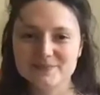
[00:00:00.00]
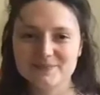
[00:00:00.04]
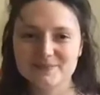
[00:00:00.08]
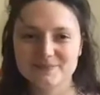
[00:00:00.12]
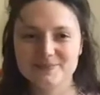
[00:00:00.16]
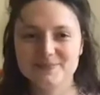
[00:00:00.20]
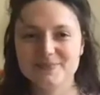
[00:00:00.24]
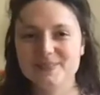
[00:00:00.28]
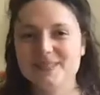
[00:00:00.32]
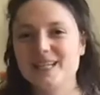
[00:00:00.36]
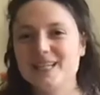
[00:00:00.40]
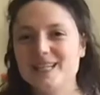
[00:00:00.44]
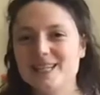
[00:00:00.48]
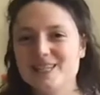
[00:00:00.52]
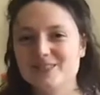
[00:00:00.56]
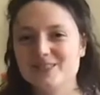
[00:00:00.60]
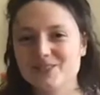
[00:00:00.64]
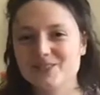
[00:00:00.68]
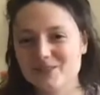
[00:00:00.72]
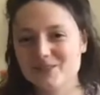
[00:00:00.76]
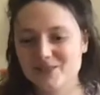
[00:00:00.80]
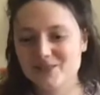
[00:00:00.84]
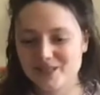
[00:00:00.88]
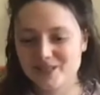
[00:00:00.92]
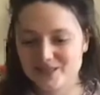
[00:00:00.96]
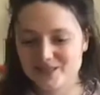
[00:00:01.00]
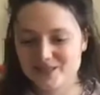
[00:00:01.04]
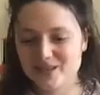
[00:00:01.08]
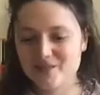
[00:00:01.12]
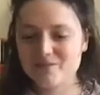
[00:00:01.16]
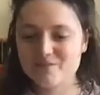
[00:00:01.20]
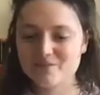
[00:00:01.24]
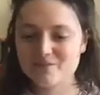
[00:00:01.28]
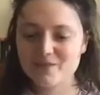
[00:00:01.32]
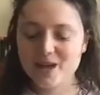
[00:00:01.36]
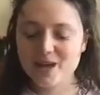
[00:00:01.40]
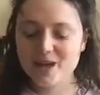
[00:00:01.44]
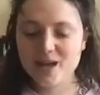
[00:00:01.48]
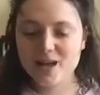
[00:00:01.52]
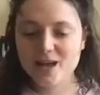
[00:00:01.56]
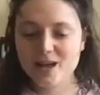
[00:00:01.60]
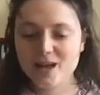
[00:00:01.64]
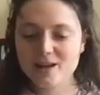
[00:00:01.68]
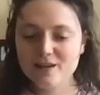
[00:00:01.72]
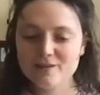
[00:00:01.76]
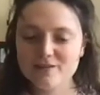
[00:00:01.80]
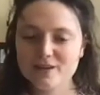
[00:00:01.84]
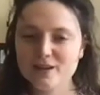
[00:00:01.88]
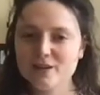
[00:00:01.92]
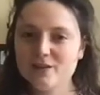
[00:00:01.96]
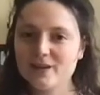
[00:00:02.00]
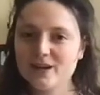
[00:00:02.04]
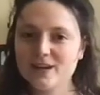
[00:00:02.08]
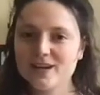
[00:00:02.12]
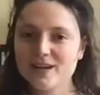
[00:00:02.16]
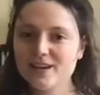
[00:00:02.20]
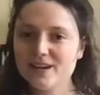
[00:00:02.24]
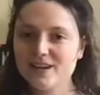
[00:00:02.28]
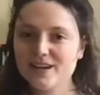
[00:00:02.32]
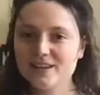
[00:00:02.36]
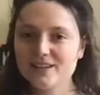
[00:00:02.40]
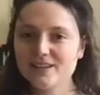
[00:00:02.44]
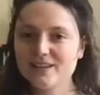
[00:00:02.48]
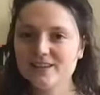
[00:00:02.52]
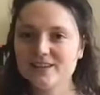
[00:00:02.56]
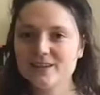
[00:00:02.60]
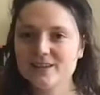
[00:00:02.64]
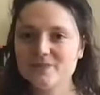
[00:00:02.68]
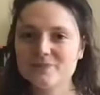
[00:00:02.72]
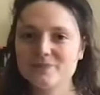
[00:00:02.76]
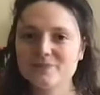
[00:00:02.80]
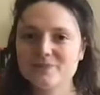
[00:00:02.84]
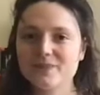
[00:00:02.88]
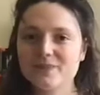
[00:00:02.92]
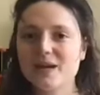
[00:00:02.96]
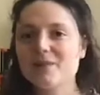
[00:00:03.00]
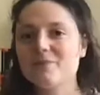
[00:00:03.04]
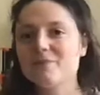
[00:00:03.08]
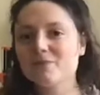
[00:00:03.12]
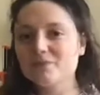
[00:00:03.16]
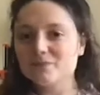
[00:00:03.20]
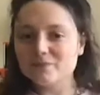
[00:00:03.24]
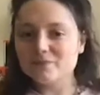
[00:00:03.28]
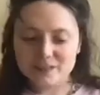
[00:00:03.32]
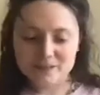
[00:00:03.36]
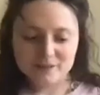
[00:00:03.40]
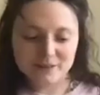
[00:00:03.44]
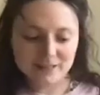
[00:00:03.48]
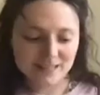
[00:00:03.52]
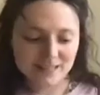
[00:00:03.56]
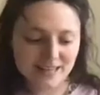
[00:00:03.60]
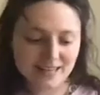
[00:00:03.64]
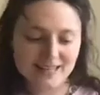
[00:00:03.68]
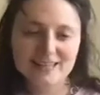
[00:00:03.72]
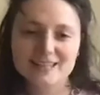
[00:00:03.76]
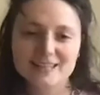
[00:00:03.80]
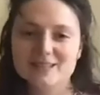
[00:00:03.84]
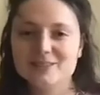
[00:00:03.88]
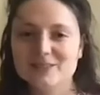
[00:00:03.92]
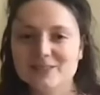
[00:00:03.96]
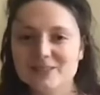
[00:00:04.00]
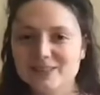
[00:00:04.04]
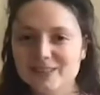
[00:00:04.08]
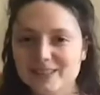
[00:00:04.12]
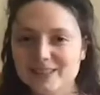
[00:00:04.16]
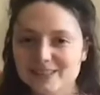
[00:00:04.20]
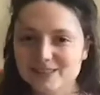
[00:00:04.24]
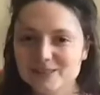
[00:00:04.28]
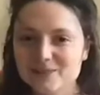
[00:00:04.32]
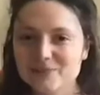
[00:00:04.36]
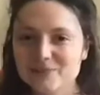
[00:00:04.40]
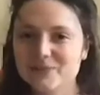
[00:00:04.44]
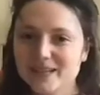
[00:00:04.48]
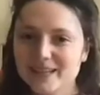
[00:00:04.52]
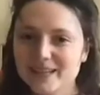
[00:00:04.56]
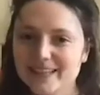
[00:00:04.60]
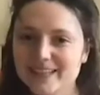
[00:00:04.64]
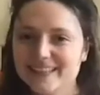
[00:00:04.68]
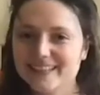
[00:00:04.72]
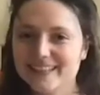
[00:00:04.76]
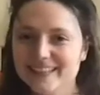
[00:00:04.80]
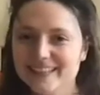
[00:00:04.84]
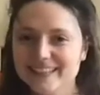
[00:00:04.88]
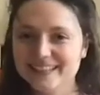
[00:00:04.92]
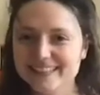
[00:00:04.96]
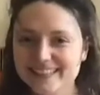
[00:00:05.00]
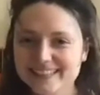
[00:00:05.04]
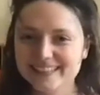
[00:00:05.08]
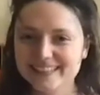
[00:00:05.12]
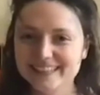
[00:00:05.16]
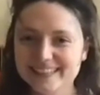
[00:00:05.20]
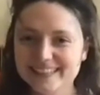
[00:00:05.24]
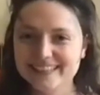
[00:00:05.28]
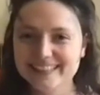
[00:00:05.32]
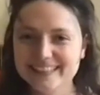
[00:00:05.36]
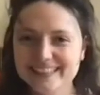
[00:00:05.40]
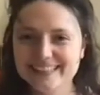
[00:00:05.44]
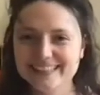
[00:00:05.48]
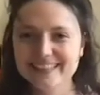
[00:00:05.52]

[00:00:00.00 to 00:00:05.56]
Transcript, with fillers: but that's also because I'm very, um, I'm very likely to, to break it